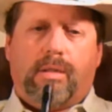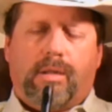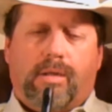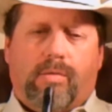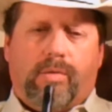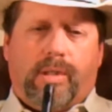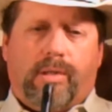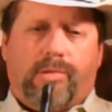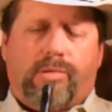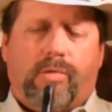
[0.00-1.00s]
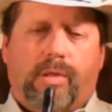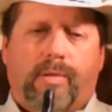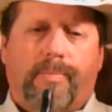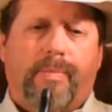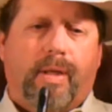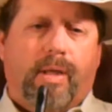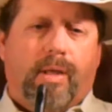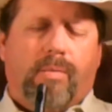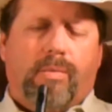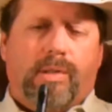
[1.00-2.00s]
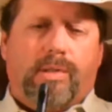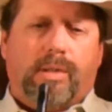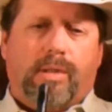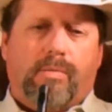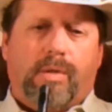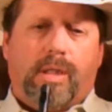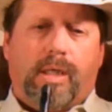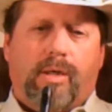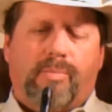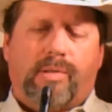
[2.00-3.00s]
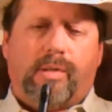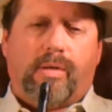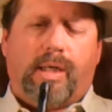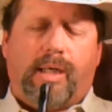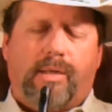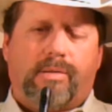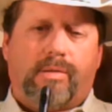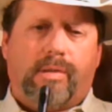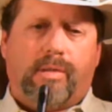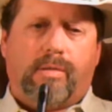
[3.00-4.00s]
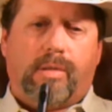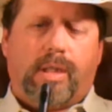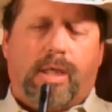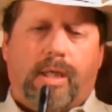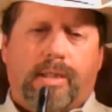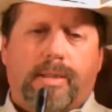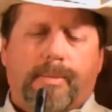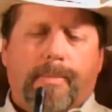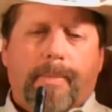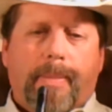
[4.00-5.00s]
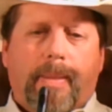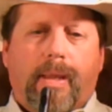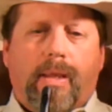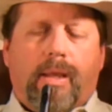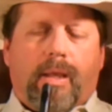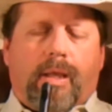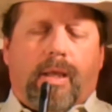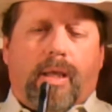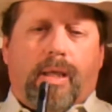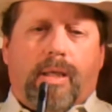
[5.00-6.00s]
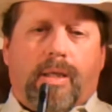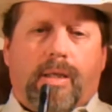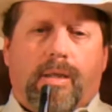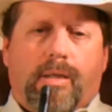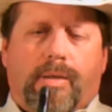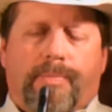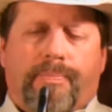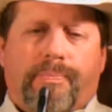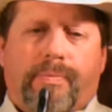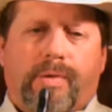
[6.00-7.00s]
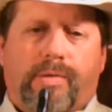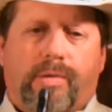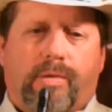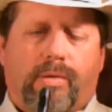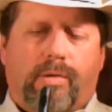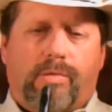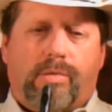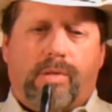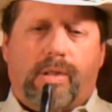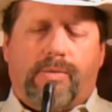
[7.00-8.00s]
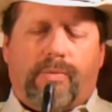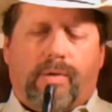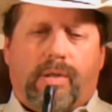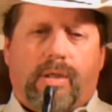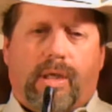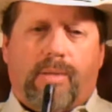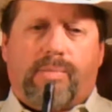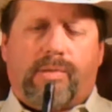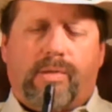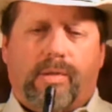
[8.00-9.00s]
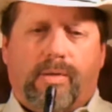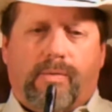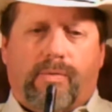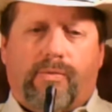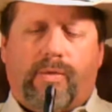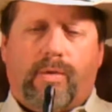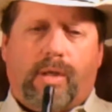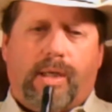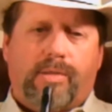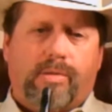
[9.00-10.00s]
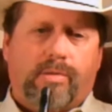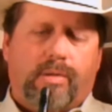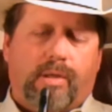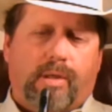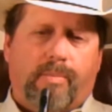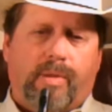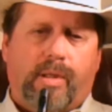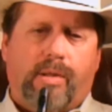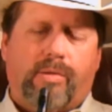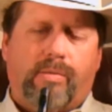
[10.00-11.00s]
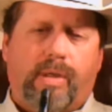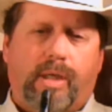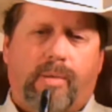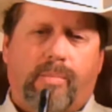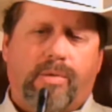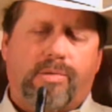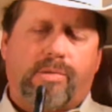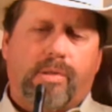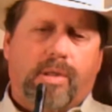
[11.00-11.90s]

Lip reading: going in the soil, which really helps the grass, a lot. And so those are the different types of fertilizer. The three numbers